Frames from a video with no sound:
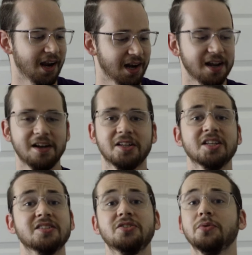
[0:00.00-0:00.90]
I got
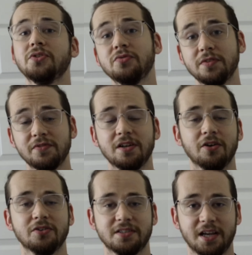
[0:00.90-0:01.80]
this
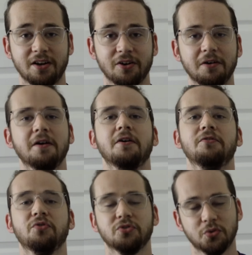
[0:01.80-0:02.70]
$250 scanner
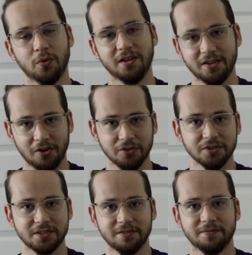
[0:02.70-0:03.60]
for $20.